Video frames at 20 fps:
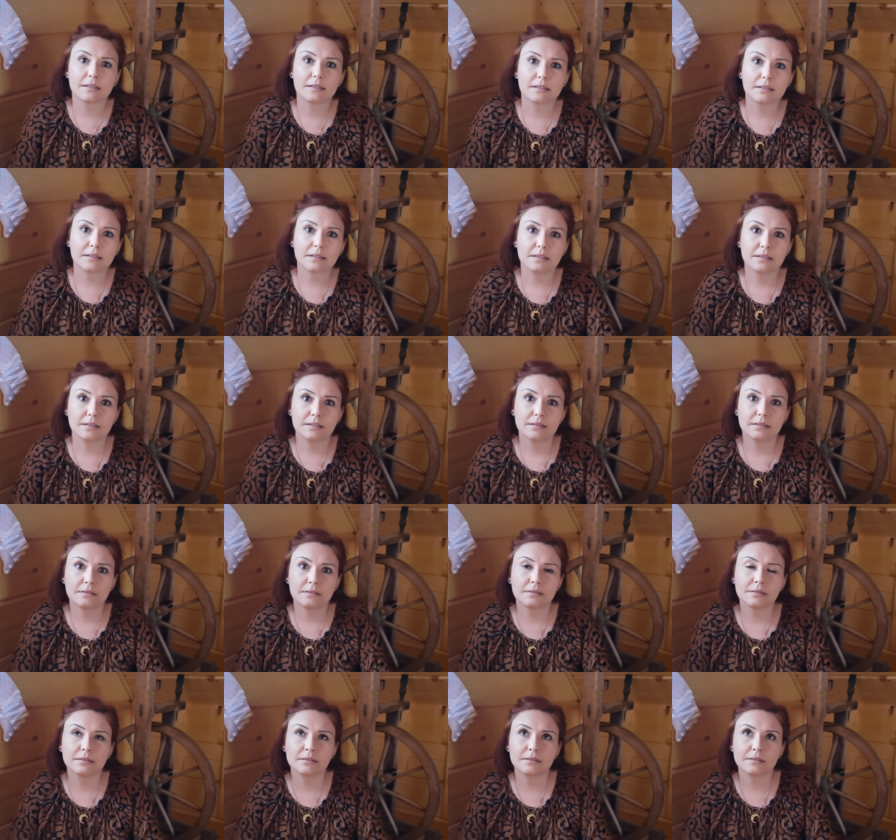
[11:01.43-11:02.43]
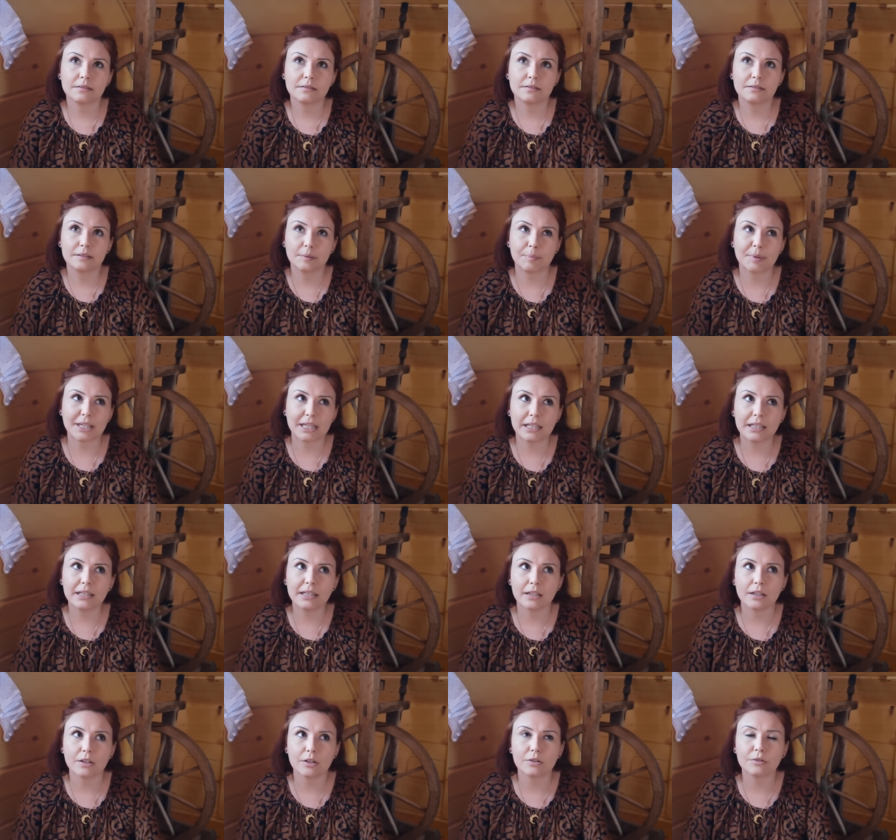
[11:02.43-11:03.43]
The, the
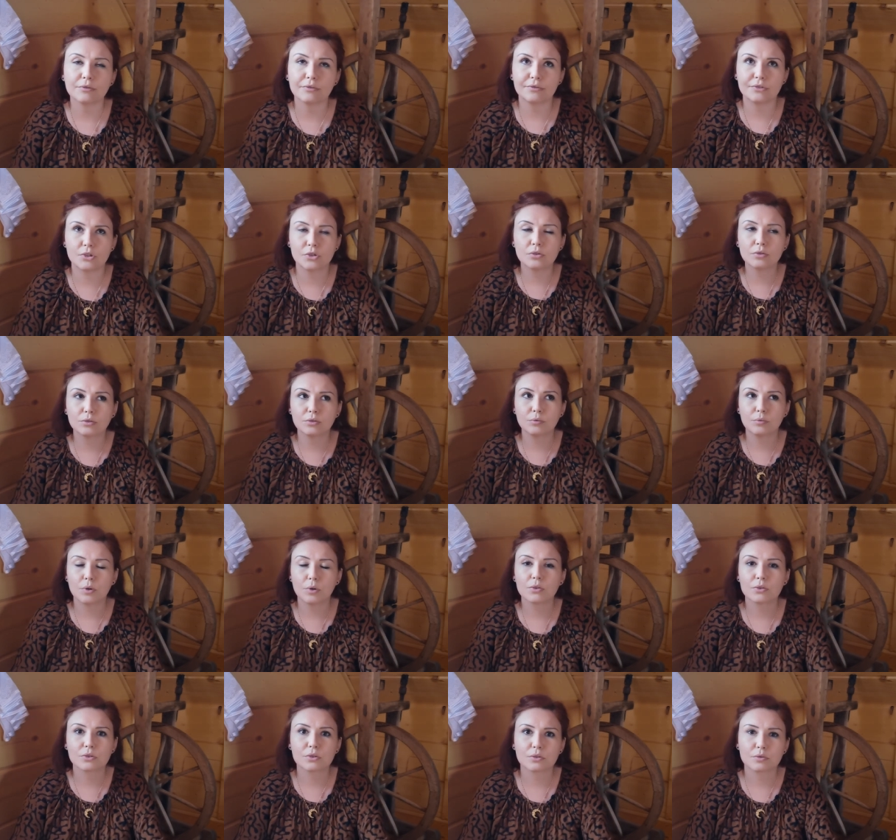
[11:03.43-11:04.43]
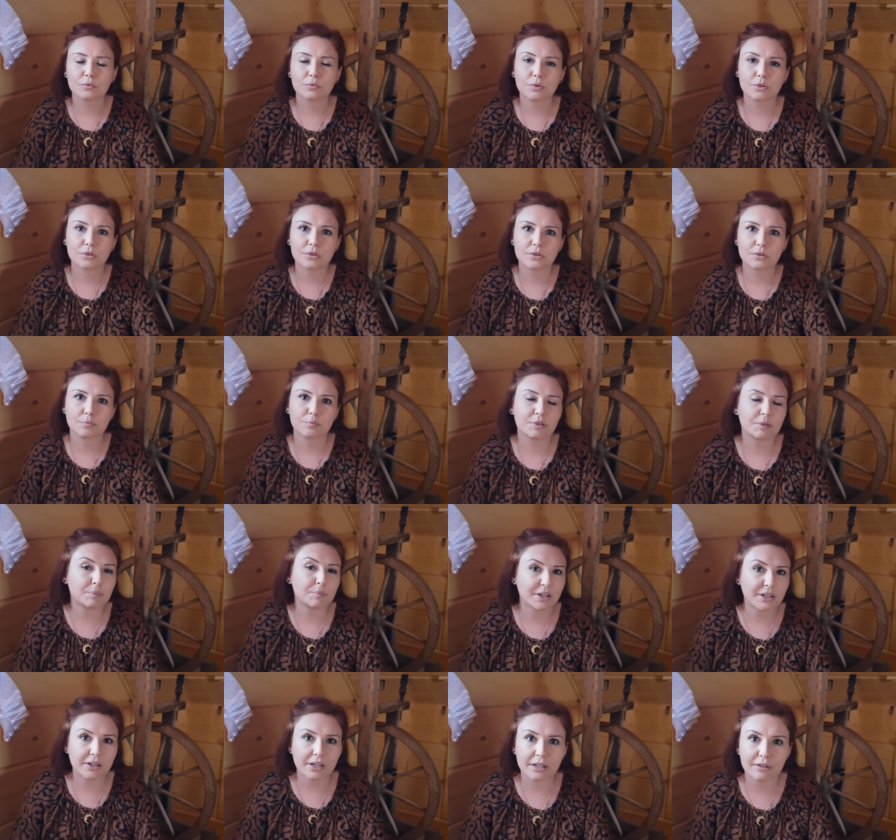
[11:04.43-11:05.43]
beginning of June was was
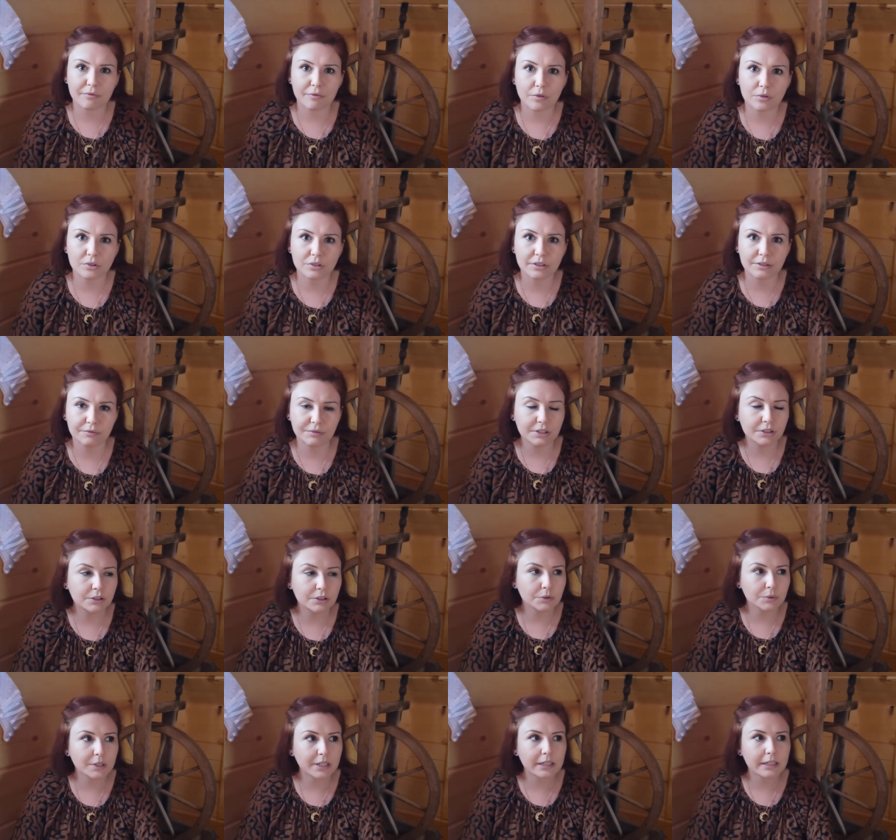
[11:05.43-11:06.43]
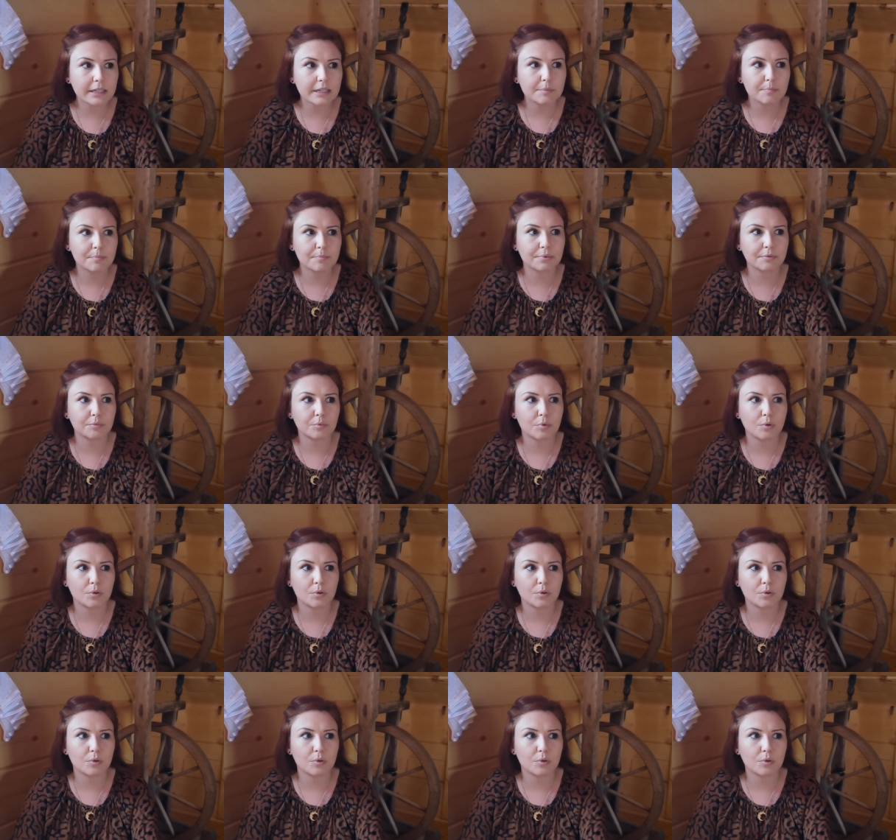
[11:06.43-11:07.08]
preparing for the video clip,